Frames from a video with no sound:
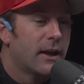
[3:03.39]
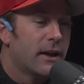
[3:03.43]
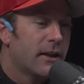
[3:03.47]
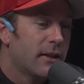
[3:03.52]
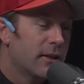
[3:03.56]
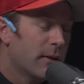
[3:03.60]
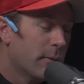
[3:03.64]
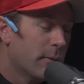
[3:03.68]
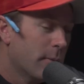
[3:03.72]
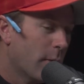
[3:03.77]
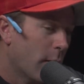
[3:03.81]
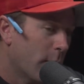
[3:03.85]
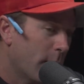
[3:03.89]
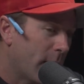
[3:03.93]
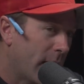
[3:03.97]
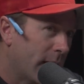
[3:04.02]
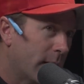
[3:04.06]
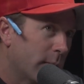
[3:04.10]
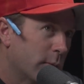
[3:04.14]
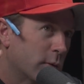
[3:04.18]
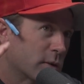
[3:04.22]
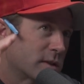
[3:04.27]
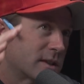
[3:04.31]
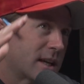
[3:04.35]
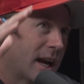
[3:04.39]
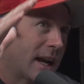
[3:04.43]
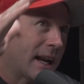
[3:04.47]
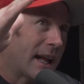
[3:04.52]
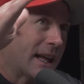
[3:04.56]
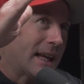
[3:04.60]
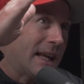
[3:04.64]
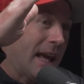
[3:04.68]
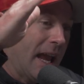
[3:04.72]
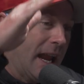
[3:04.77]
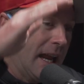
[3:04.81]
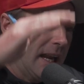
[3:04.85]
The momentum was kind of
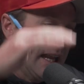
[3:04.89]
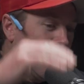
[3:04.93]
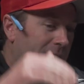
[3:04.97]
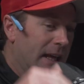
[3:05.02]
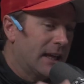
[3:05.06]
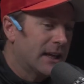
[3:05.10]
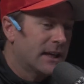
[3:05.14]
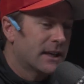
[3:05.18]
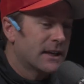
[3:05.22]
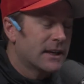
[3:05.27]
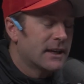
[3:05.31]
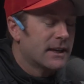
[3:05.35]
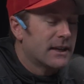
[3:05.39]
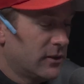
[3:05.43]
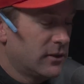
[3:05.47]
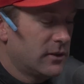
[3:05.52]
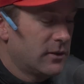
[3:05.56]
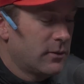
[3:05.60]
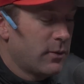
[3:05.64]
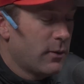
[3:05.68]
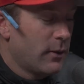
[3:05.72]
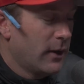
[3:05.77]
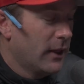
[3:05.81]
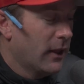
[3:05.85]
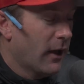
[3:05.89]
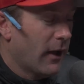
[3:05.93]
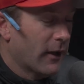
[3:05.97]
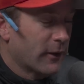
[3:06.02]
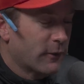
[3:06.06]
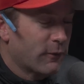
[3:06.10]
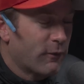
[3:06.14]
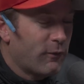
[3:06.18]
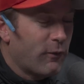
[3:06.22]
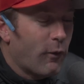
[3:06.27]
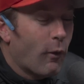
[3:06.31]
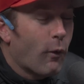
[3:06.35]
gaining. We lost
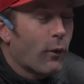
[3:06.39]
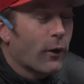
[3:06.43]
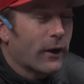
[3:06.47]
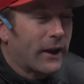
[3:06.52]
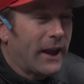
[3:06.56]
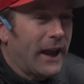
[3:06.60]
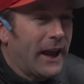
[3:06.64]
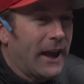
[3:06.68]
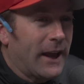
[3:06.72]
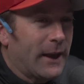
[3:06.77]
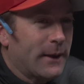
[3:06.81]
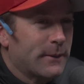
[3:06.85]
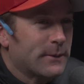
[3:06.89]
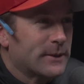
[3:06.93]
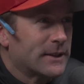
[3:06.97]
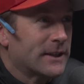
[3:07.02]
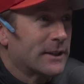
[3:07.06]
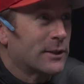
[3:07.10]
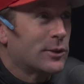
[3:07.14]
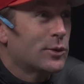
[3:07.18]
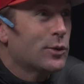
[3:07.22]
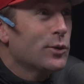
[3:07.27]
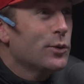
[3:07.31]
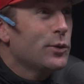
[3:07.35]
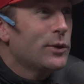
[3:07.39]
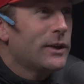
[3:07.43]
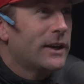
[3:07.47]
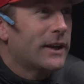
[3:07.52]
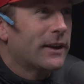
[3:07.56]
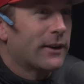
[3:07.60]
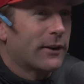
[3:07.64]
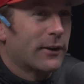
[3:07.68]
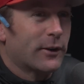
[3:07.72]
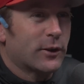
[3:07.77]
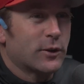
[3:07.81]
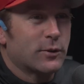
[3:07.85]
4 games in 2
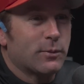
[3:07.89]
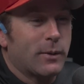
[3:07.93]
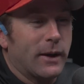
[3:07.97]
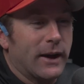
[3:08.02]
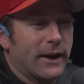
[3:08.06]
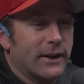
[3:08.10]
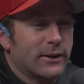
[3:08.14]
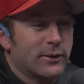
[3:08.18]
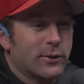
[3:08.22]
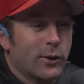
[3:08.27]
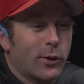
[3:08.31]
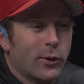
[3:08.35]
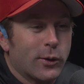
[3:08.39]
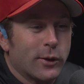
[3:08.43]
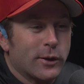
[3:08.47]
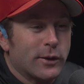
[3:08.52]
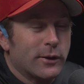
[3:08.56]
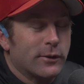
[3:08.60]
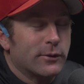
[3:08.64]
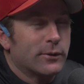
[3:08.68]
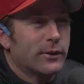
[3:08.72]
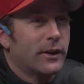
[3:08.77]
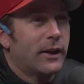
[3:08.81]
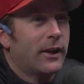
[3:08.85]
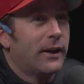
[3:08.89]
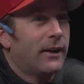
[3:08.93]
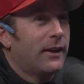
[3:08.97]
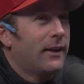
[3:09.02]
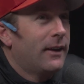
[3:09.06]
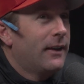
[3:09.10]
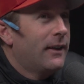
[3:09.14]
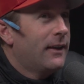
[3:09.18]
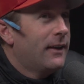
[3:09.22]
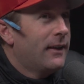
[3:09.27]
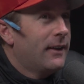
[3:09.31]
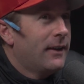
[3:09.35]
years by a total of
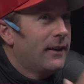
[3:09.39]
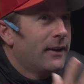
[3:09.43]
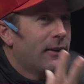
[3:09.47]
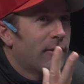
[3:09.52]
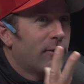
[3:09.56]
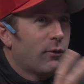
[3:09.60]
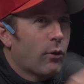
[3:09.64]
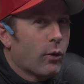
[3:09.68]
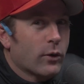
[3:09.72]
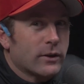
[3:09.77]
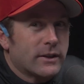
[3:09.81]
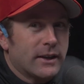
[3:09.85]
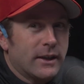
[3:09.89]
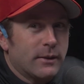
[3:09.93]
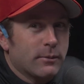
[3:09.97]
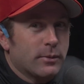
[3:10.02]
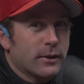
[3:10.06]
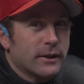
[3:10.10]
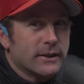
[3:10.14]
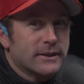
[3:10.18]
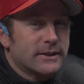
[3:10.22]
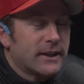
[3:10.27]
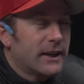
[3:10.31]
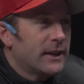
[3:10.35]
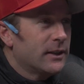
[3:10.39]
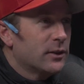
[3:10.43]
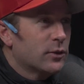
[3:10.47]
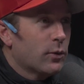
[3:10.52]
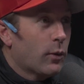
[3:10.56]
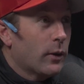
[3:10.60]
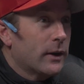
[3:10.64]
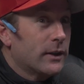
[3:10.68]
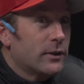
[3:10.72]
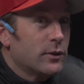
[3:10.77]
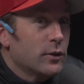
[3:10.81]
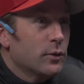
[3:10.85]
14 plus 8,
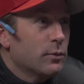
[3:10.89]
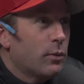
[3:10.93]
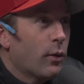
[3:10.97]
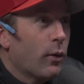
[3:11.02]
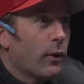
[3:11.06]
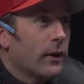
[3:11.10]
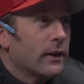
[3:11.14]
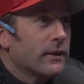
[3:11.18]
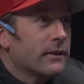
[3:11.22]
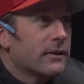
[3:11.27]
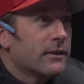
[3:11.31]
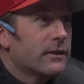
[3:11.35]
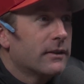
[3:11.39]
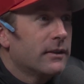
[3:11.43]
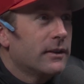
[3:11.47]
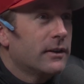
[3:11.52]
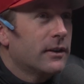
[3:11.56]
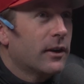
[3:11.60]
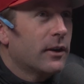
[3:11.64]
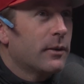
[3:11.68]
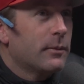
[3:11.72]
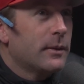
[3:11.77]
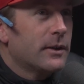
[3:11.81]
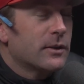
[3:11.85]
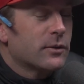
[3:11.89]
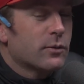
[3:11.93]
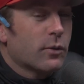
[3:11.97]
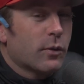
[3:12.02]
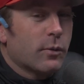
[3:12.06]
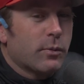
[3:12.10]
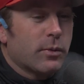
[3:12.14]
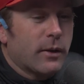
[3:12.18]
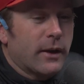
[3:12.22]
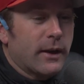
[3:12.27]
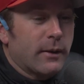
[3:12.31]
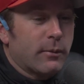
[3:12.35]
22 points. You know what I mean? So we're
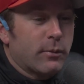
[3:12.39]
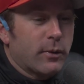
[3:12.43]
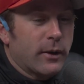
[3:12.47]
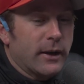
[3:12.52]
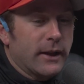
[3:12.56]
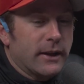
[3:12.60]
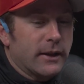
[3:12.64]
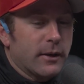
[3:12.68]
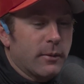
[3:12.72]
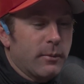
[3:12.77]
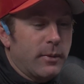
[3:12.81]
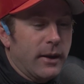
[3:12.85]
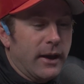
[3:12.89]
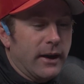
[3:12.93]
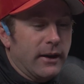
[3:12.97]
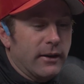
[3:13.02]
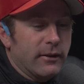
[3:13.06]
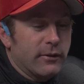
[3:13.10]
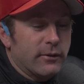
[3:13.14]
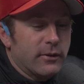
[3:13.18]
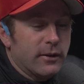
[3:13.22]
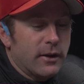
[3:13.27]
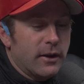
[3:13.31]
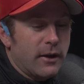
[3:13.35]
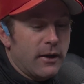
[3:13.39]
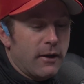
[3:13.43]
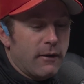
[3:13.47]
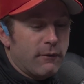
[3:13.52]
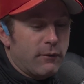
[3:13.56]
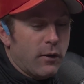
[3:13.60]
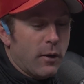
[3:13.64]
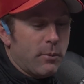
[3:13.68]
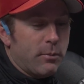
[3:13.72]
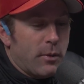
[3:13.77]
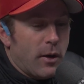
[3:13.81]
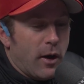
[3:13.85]
playing pretty competitive
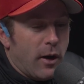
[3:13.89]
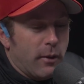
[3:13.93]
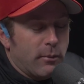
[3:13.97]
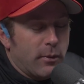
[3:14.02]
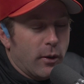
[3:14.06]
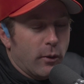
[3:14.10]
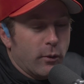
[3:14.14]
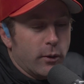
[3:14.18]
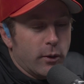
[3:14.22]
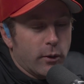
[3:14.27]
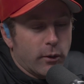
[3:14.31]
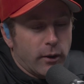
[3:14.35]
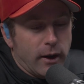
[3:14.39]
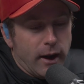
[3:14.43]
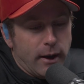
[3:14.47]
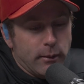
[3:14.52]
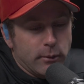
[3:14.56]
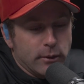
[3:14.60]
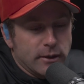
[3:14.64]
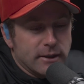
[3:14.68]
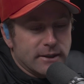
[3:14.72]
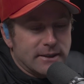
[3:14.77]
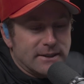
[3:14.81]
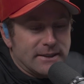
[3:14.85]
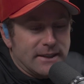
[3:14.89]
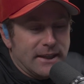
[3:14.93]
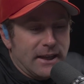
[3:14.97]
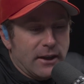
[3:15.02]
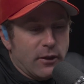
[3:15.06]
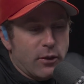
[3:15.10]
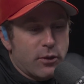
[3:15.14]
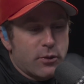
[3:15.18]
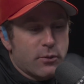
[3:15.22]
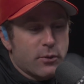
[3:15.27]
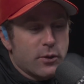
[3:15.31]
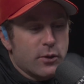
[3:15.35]
football, but we were able to see it
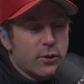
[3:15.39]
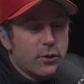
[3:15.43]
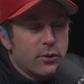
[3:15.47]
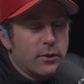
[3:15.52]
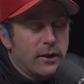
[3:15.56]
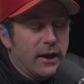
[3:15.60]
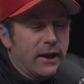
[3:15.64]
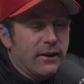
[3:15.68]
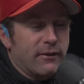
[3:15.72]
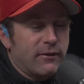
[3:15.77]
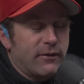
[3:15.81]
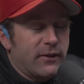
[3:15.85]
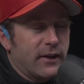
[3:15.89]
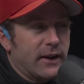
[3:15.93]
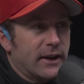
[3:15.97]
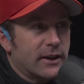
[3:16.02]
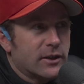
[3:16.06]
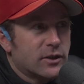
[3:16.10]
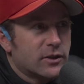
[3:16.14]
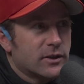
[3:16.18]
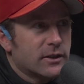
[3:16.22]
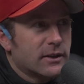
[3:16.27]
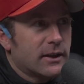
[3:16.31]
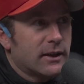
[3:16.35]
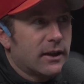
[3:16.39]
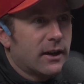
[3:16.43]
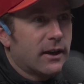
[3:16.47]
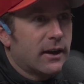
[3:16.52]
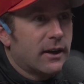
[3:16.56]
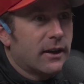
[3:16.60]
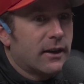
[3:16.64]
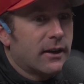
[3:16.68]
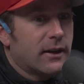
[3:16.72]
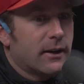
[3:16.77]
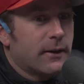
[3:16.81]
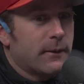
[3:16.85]
through and finish
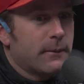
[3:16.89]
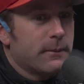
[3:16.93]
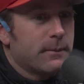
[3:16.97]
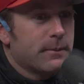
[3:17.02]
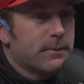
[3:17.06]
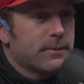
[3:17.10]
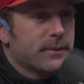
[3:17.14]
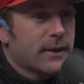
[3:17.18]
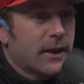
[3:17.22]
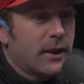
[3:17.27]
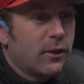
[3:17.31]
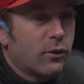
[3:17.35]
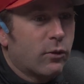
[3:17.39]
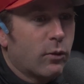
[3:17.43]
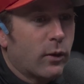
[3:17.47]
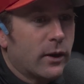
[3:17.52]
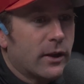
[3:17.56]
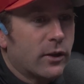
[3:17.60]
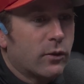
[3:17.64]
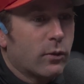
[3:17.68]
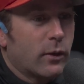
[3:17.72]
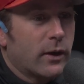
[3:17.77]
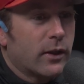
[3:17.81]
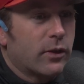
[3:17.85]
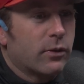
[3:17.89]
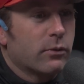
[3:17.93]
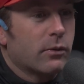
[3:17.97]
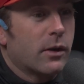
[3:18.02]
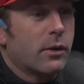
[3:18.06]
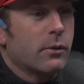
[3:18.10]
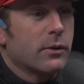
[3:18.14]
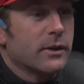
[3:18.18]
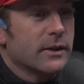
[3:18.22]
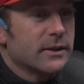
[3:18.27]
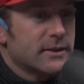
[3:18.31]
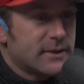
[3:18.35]
in 2023
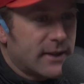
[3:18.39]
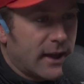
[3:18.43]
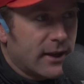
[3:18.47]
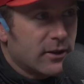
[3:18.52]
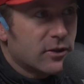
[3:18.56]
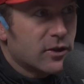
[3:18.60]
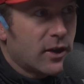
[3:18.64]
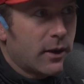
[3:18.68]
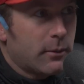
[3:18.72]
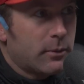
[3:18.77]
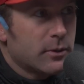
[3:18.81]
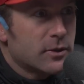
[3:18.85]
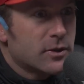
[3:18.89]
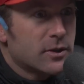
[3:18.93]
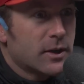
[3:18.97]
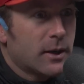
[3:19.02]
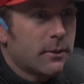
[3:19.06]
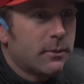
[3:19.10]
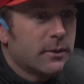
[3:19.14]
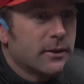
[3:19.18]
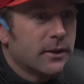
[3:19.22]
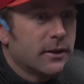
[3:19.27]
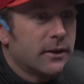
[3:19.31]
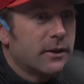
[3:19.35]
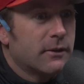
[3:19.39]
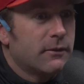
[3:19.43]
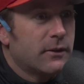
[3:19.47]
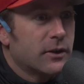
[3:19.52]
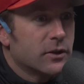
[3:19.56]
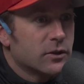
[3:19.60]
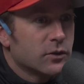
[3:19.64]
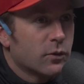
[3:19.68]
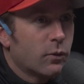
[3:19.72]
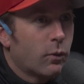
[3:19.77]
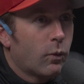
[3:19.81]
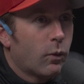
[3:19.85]
with a state championship in the
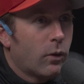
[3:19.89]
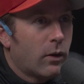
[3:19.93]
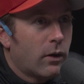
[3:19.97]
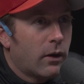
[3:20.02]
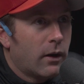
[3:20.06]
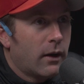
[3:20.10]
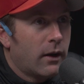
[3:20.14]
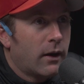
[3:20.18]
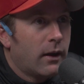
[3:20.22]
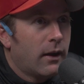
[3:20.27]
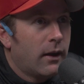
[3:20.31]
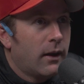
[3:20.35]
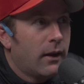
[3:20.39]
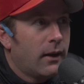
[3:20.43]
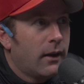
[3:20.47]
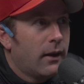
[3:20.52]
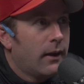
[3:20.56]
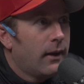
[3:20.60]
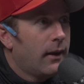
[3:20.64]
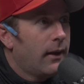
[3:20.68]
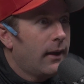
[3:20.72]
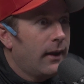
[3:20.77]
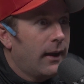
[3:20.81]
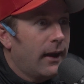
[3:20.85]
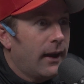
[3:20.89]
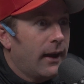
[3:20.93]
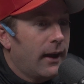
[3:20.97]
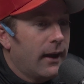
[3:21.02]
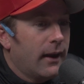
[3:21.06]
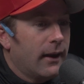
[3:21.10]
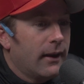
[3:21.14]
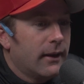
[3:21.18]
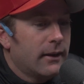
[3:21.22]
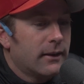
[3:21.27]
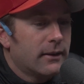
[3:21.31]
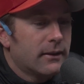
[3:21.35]
Division
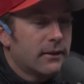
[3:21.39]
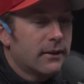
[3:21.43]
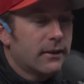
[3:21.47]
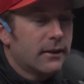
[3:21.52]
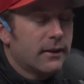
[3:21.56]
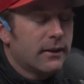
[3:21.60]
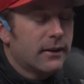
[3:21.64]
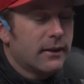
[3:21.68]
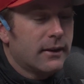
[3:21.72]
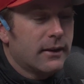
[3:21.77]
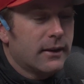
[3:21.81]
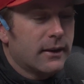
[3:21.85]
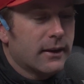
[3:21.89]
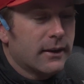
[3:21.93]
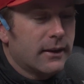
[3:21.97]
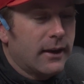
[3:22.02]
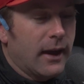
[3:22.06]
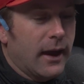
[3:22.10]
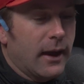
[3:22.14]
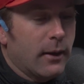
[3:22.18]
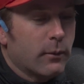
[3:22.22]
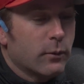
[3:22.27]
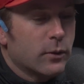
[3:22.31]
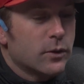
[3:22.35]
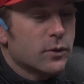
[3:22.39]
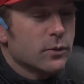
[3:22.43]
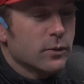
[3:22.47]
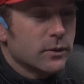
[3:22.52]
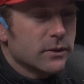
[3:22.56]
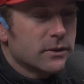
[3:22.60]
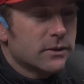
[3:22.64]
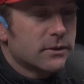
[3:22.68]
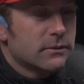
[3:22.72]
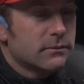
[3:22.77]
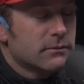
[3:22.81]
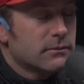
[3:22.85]
1A game, which
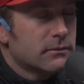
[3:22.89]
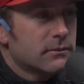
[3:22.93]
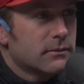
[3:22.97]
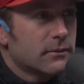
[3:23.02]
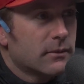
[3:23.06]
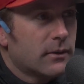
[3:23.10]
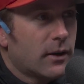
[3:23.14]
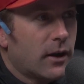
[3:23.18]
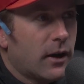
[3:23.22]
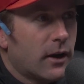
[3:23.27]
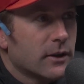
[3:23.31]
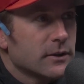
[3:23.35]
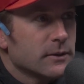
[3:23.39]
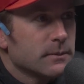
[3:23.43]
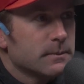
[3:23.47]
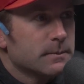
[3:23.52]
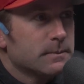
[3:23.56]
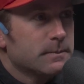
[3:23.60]
was awesome.